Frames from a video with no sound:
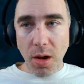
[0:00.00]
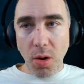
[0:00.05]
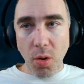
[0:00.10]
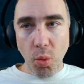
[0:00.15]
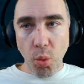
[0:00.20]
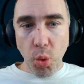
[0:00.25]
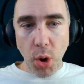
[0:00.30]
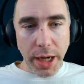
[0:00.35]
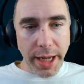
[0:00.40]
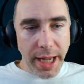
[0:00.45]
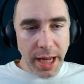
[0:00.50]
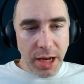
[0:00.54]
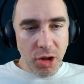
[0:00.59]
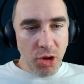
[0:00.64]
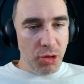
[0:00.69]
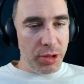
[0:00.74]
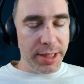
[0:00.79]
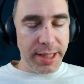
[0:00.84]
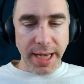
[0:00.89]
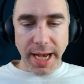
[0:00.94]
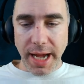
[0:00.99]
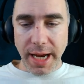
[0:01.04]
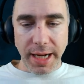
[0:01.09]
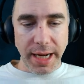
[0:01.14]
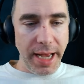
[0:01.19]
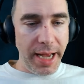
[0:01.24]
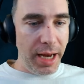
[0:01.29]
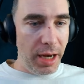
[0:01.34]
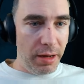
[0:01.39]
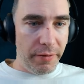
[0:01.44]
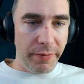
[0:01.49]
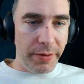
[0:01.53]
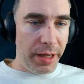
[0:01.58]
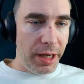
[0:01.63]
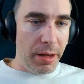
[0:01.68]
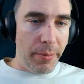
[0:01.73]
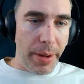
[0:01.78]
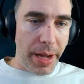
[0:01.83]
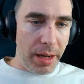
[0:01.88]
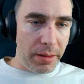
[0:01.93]
what can you say
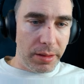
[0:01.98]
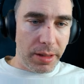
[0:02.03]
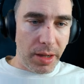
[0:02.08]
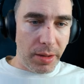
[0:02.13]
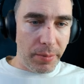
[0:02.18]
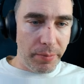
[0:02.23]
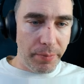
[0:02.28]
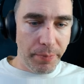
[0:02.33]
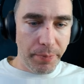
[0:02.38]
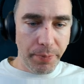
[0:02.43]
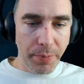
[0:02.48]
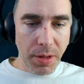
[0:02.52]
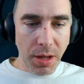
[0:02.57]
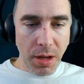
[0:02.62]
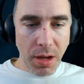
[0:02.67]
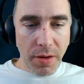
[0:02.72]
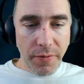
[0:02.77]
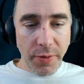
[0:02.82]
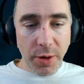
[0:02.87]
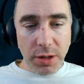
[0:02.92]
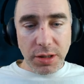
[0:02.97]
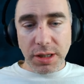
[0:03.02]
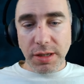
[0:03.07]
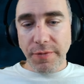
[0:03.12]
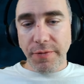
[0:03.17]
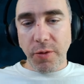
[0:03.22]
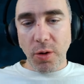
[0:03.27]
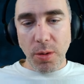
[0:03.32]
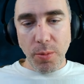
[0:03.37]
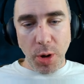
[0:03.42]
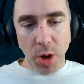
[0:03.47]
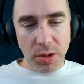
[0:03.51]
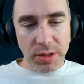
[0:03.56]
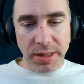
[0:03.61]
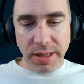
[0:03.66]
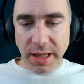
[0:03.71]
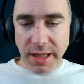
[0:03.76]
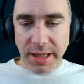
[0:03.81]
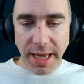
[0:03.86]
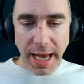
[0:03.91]
negatively about them? First and
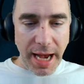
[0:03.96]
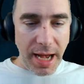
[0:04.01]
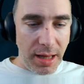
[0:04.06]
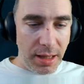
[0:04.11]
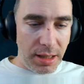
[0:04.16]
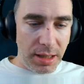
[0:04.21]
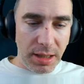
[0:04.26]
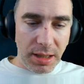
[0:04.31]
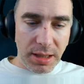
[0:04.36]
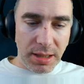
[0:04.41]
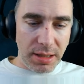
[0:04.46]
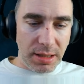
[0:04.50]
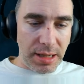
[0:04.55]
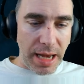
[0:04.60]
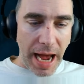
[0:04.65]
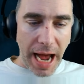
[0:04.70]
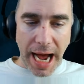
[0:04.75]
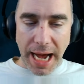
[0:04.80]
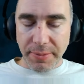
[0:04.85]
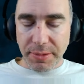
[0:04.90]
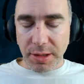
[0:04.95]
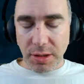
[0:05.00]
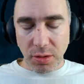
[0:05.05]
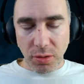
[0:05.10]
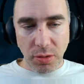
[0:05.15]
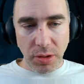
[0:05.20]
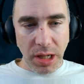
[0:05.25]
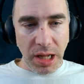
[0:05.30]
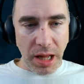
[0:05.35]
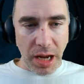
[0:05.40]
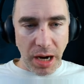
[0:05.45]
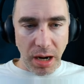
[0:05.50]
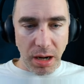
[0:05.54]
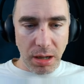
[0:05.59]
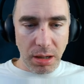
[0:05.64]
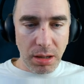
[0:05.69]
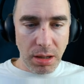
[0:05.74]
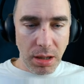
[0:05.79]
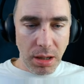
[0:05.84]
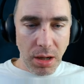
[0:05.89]
foremost, the talent is absolutely
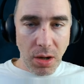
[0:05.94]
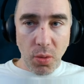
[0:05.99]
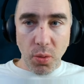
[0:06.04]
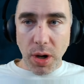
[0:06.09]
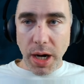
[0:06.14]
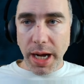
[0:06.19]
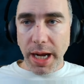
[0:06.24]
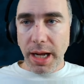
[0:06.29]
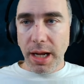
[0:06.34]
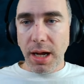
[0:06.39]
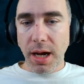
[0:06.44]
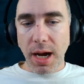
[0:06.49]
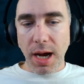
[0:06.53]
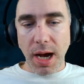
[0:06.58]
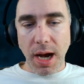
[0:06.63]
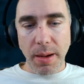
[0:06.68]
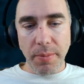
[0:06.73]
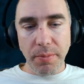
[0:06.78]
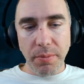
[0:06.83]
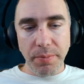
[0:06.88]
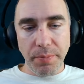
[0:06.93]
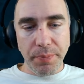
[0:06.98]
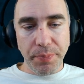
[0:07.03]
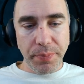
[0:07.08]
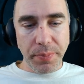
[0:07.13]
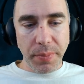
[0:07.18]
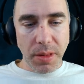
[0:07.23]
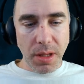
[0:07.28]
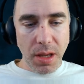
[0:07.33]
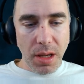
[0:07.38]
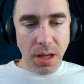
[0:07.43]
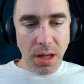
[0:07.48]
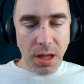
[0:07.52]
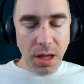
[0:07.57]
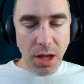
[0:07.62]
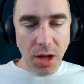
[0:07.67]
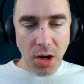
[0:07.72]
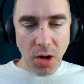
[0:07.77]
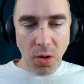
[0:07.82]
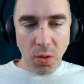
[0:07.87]
there, right? Um,
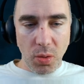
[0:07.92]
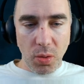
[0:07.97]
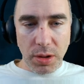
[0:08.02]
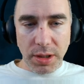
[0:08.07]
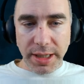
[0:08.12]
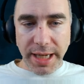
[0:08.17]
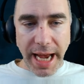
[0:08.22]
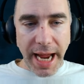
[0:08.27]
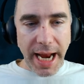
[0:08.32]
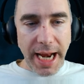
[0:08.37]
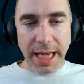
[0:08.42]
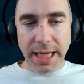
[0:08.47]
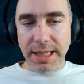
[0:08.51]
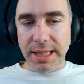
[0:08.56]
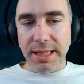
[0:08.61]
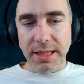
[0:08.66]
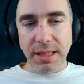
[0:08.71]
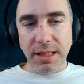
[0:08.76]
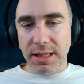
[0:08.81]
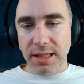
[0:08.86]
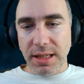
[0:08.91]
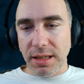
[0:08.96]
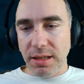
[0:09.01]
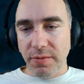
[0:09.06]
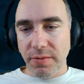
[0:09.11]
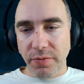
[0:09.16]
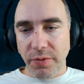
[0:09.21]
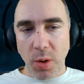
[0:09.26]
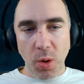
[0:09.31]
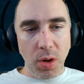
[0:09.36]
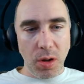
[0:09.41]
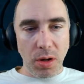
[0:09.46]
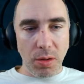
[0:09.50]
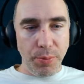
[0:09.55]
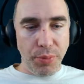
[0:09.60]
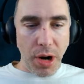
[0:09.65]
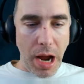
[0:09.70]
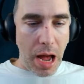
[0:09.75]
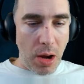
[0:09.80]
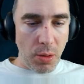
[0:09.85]
you know, Danny's
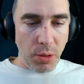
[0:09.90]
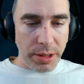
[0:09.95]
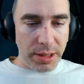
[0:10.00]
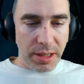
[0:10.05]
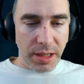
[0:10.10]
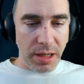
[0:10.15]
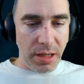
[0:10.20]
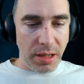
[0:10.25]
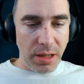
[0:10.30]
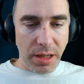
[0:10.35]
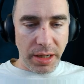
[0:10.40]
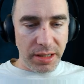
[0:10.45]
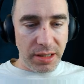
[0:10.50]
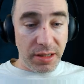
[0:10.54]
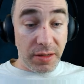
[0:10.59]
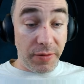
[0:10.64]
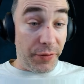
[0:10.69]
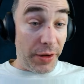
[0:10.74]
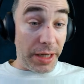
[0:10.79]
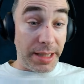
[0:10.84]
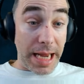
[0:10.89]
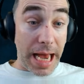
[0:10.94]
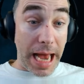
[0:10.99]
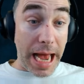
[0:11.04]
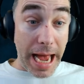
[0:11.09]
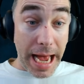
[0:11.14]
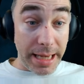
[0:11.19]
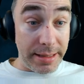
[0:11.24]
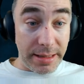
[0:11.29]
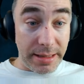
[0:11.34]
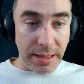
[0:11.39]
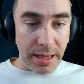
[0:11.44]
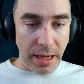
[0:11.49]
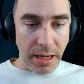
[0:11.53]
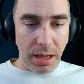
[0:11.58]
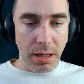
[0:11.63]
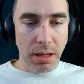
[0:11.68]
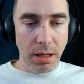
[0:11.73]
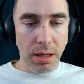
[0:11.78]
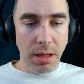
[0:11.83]
vocal prowess here is fantastic.